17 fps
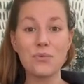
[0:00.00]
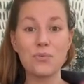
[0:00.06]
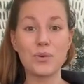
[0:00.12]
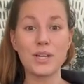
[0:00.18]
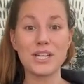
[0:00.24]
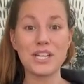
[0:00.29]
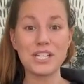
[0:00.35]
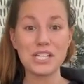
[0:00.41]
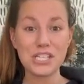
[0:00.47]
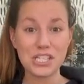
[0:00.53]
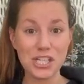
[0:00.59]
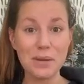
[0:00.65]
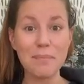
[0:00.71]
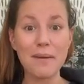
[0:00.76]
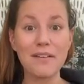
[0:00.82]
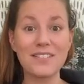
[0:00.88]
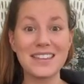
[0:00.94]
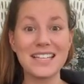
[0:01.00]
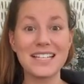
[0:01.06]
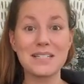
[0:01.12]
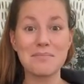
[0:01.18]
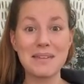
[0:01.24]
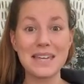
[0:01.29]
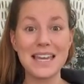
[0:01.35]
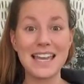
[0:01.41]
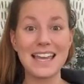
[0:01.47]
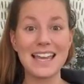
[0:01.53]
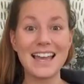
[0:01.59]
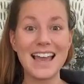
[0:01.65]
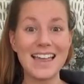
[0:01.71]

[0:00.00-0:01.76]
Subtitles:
would ship everything to me,